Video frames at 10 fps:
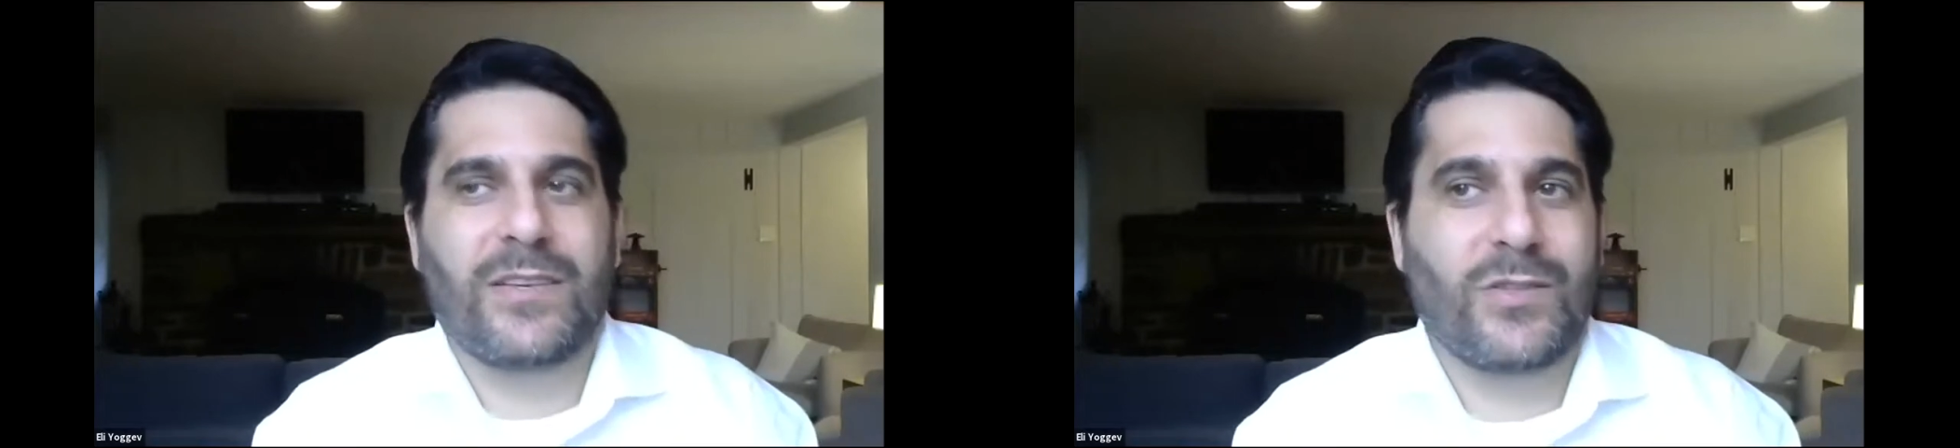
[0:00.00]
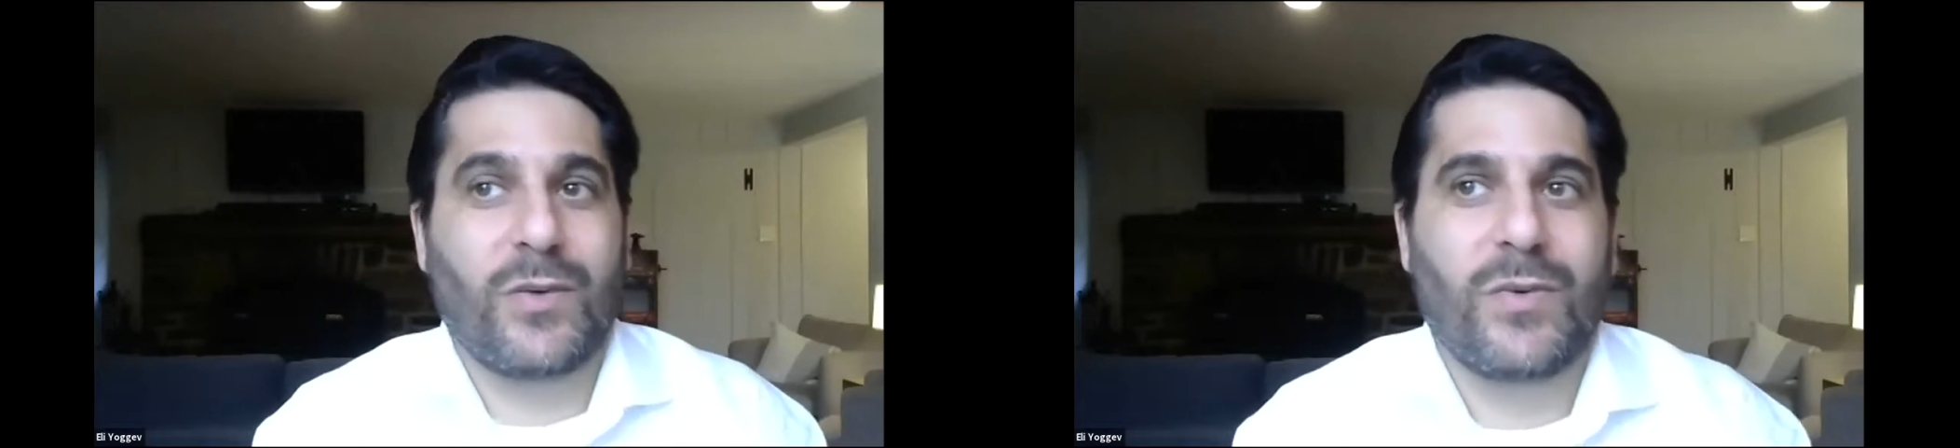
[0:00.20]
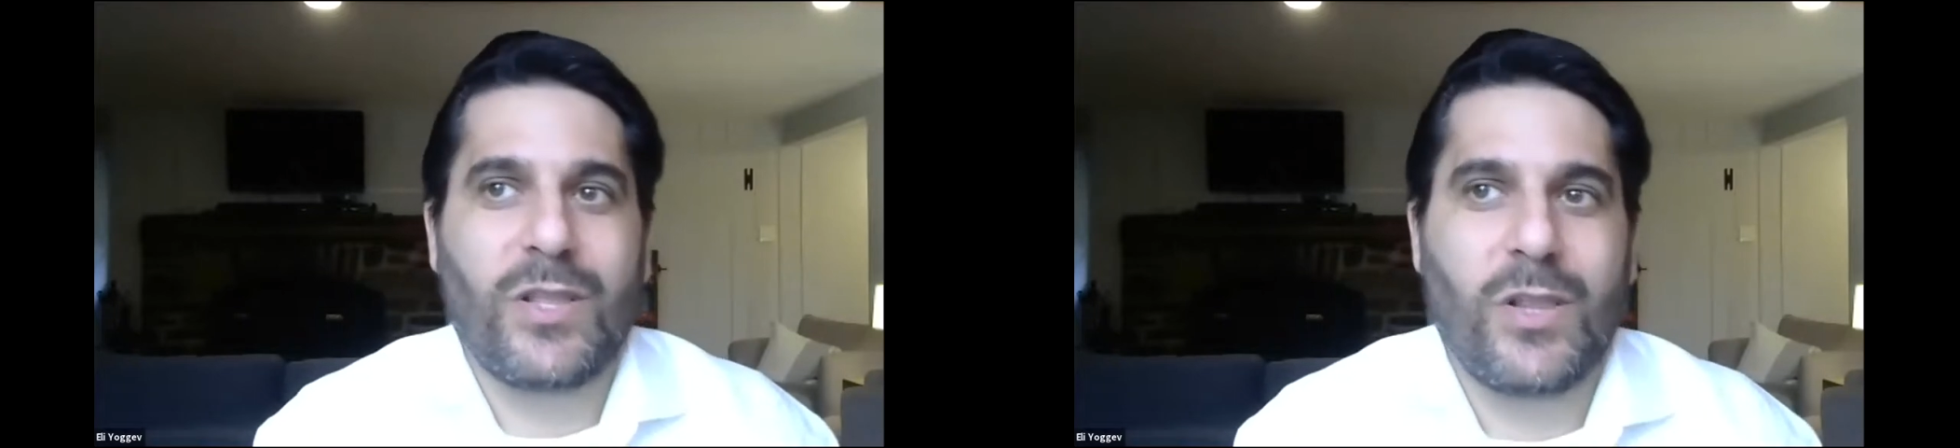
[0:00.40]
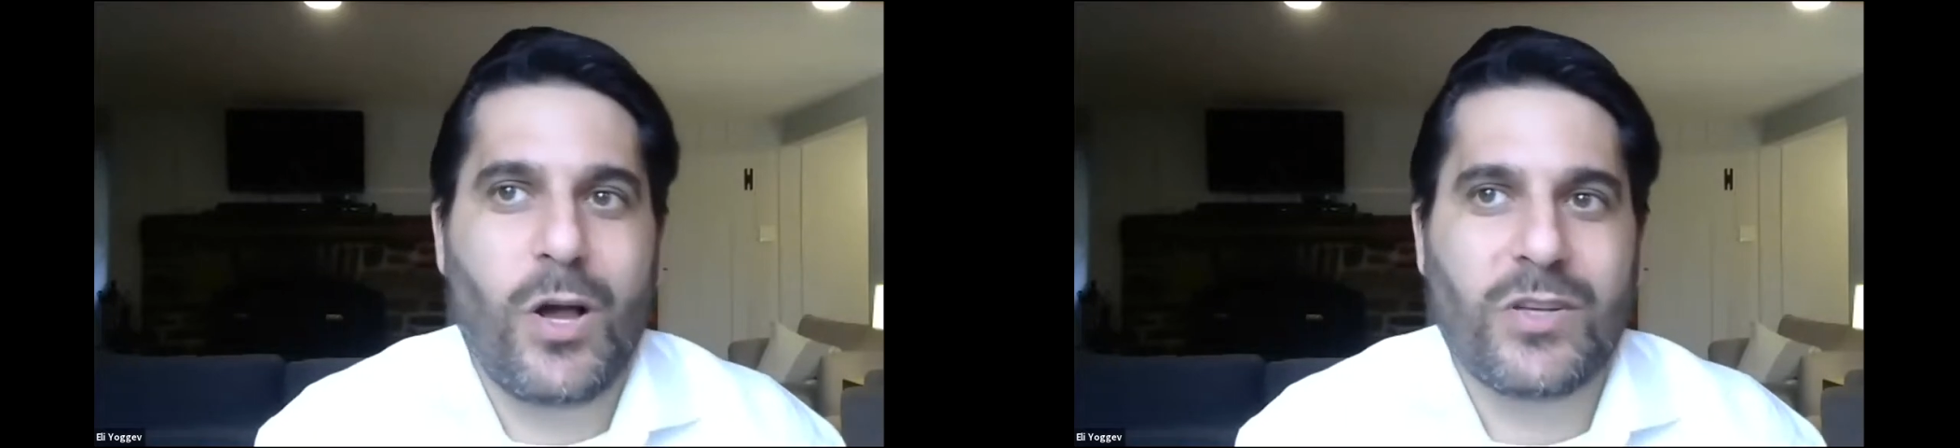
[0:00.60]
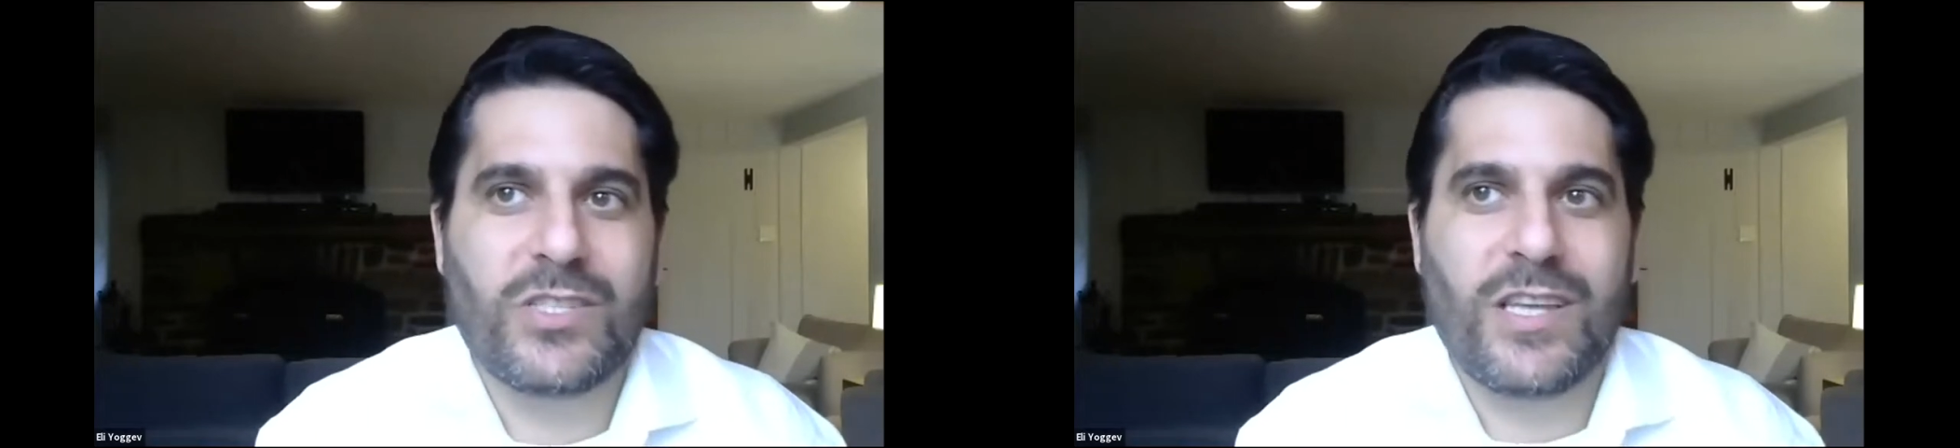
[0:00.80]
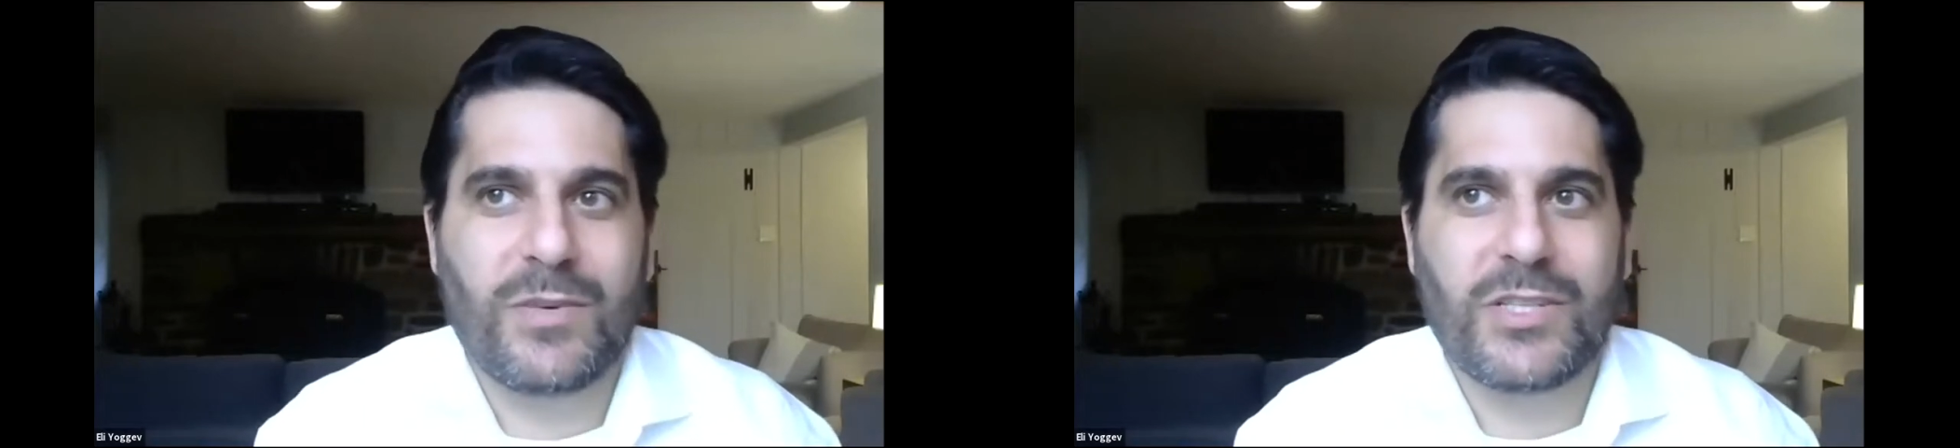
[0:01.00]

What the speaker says: it's like one of the long summer